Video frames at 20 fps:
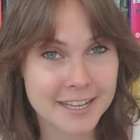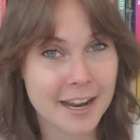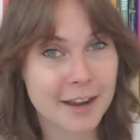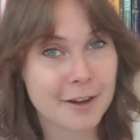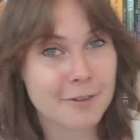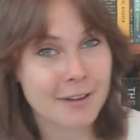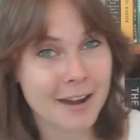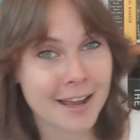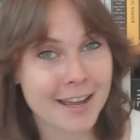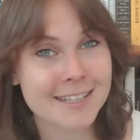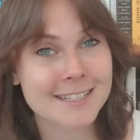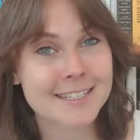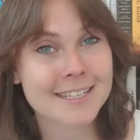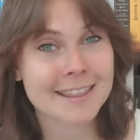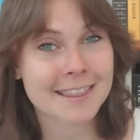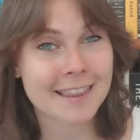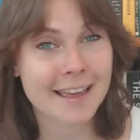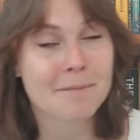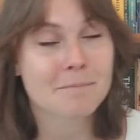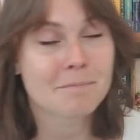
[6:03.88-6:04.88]
that I read
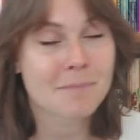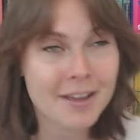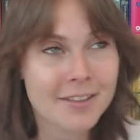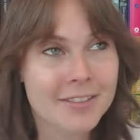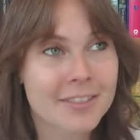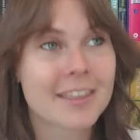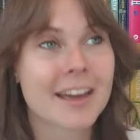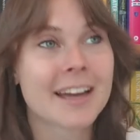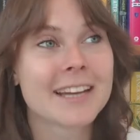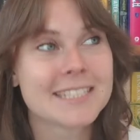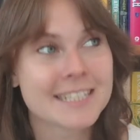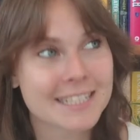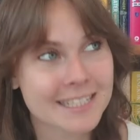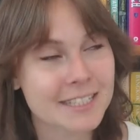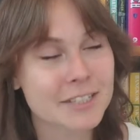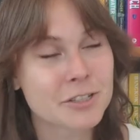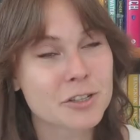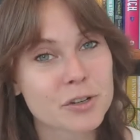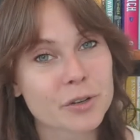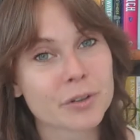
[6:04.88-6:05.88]
in that month, I
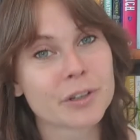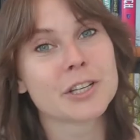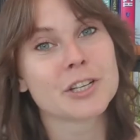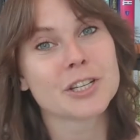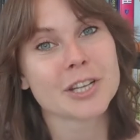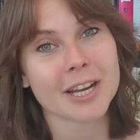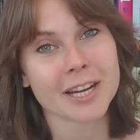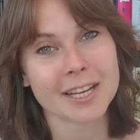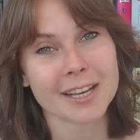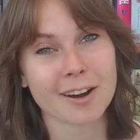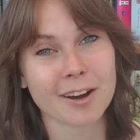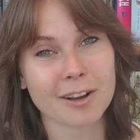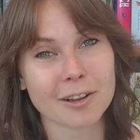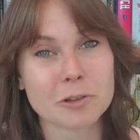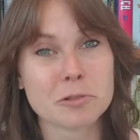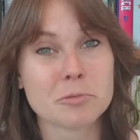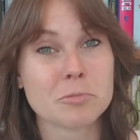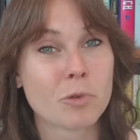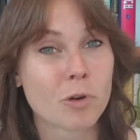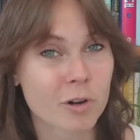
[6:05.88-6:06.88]
did enjoy Shady
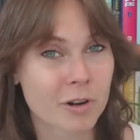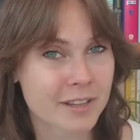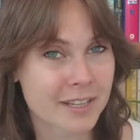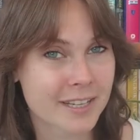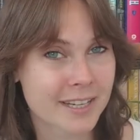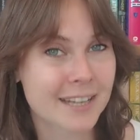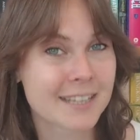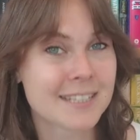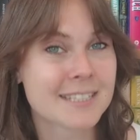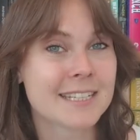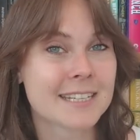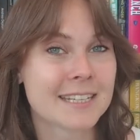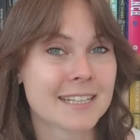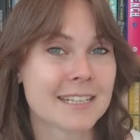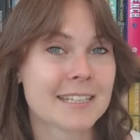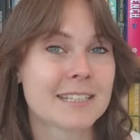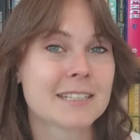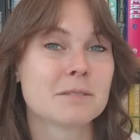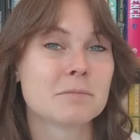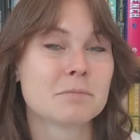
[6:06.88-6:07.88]
Hollow more than I
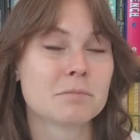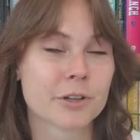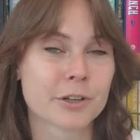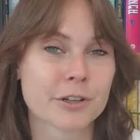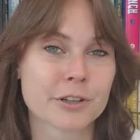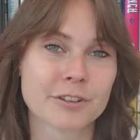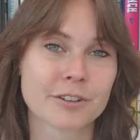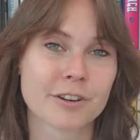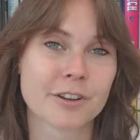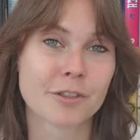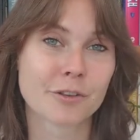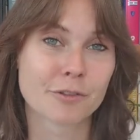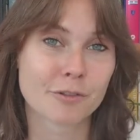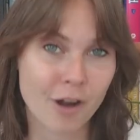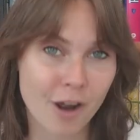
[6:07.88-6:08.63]
did Murder on the